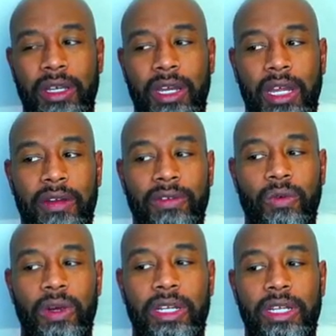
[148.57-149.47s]
I never
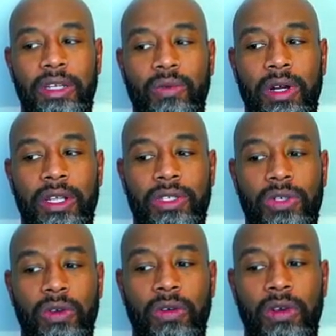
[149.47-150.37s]
want anyone
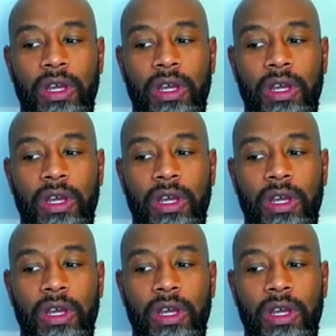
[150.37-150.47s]
to